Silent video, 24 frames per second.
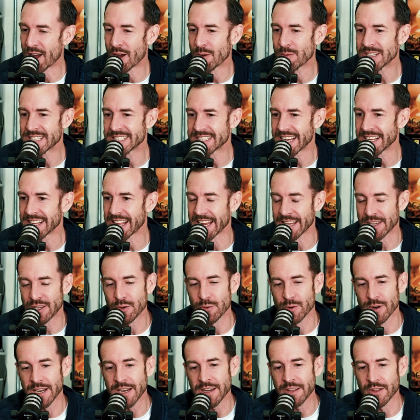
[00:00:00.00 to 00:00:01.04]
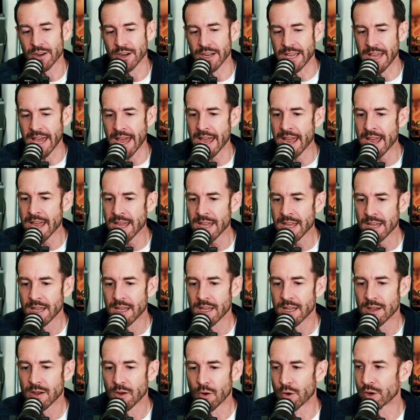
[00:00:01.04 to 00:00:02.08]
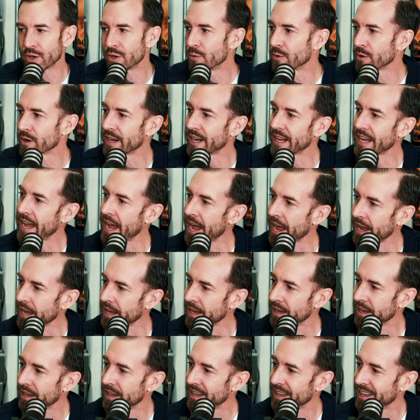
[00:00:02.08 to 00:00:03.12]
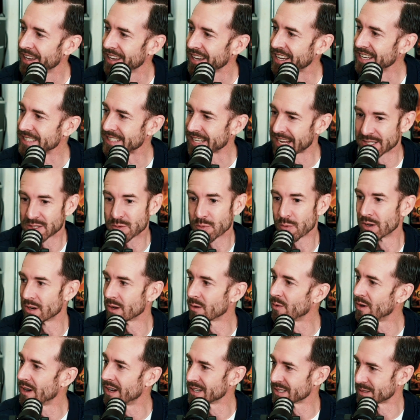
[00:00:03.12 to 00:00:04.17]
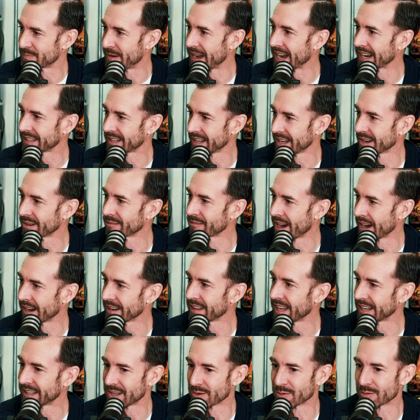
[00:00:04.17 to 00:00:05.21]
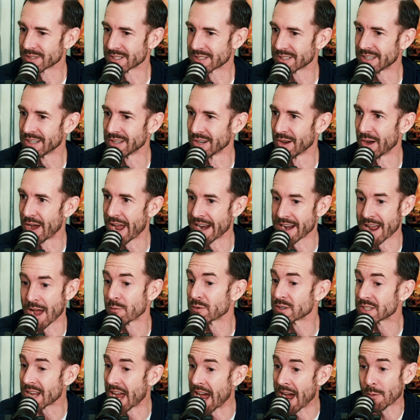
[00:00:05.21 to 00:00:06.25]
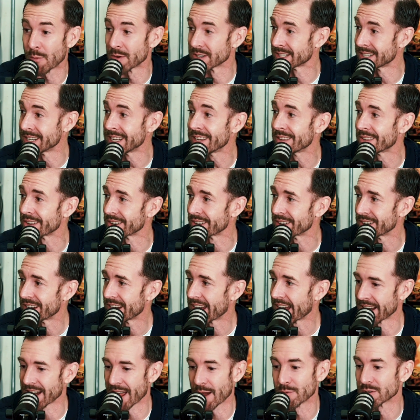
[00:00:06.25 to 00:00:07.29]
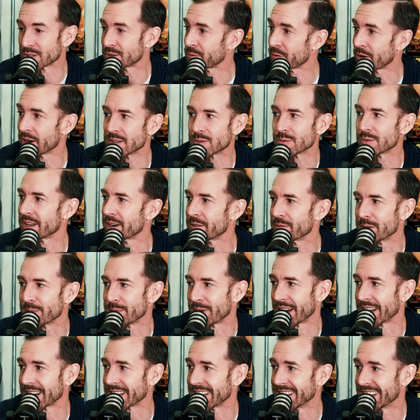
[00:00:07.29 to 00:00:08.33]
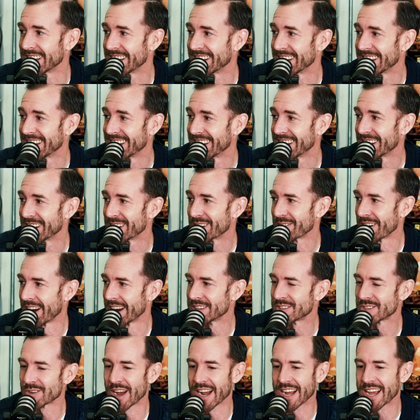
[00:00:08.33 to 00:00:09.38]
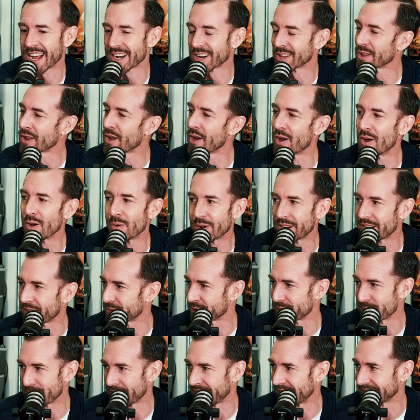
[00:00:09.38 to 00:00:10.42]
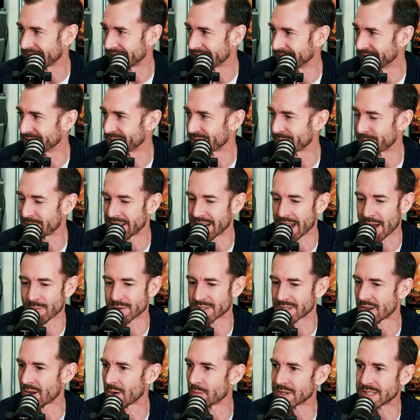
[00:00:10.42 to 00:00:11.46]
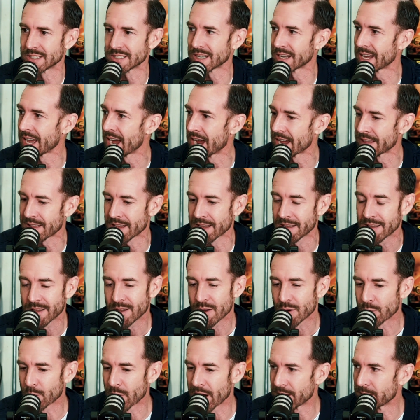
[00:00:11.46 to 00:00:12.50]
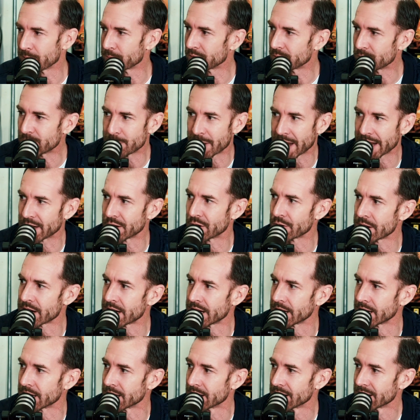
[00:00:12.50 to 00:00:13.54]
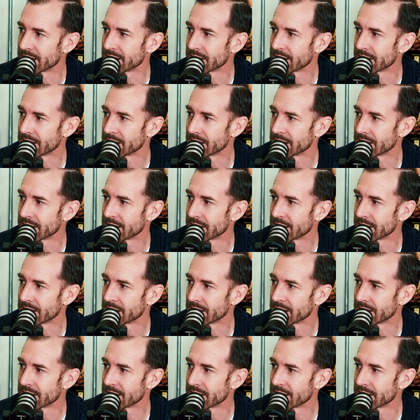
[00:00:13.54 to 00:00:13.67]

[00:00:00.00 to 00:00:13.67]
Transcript: I always say like you were either gay or you were in a gang, because that's what it was back then, right? Like there was, and I was neither, and I was friends with everybody, right? So I got along with everybody. You know what I mean? I was always the guy that red and blue made green.